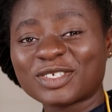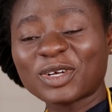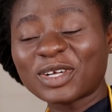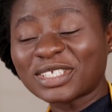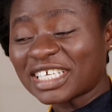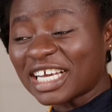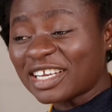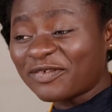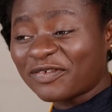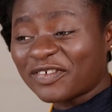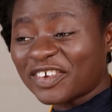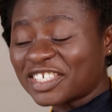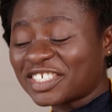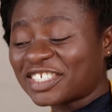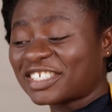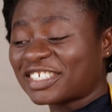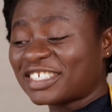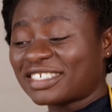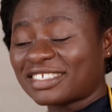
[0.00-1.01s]
salted
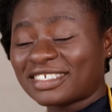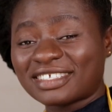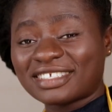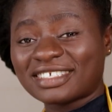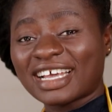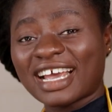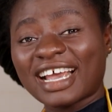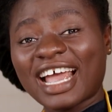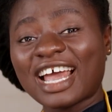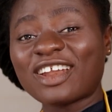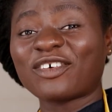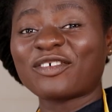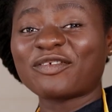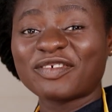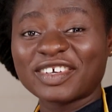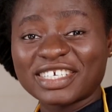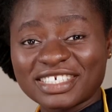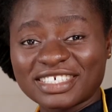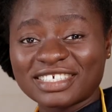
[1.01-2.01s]
fish is a kind of
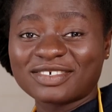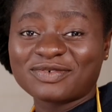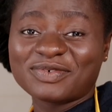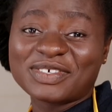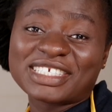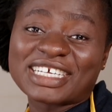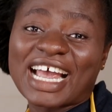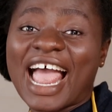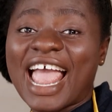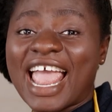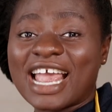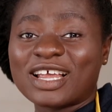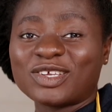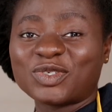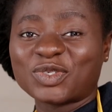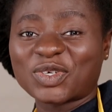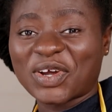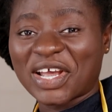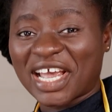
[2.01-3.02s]
fish which I
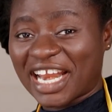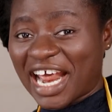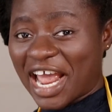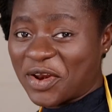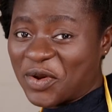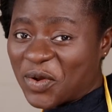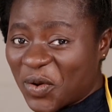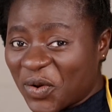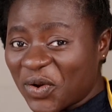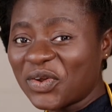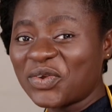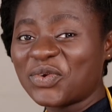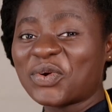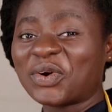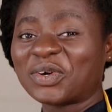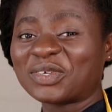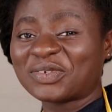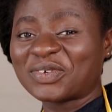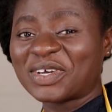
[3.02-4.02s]
enjoy, and I know you
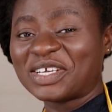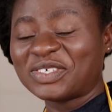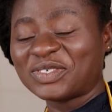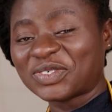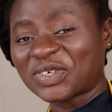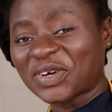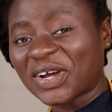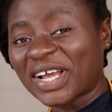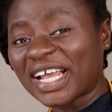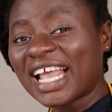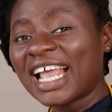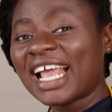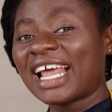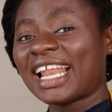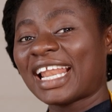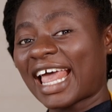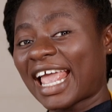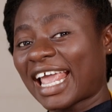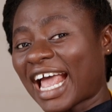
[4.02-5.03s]
also enjoy,
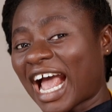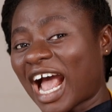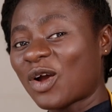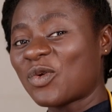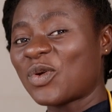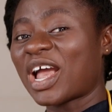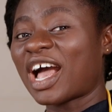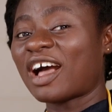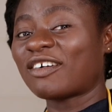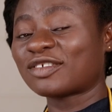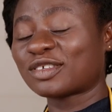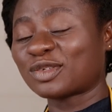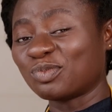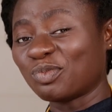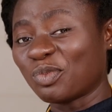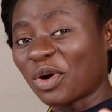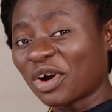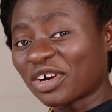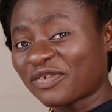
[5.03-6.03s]
like how we have
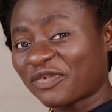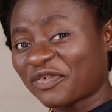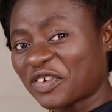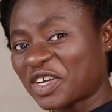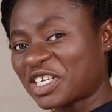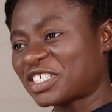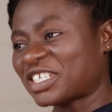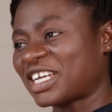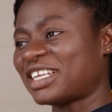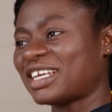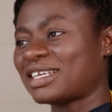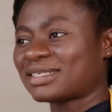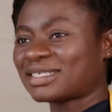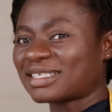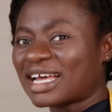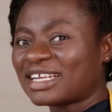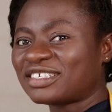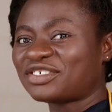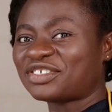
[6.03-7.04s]
smoked fish and the
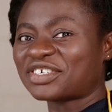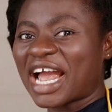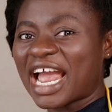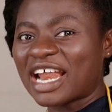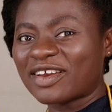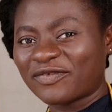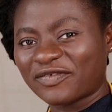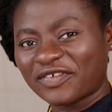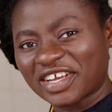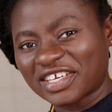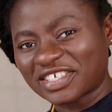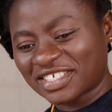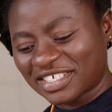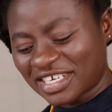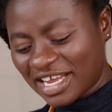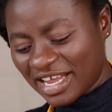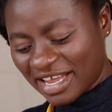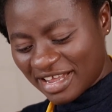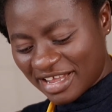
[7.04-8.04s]
sun-dried fish.
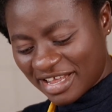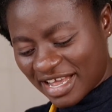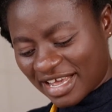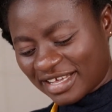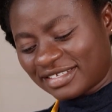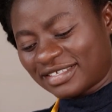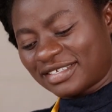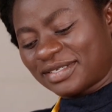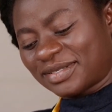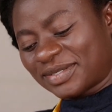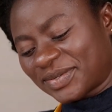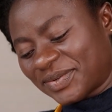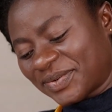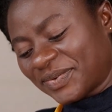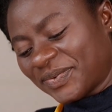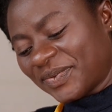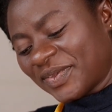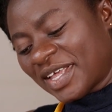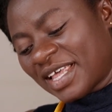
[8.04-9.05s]
Yes,
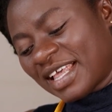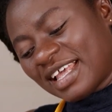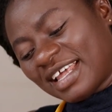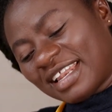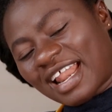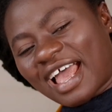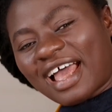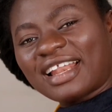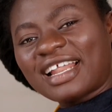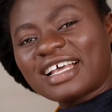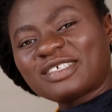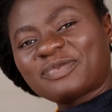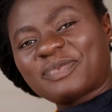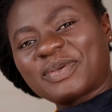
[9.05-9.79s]
so now let's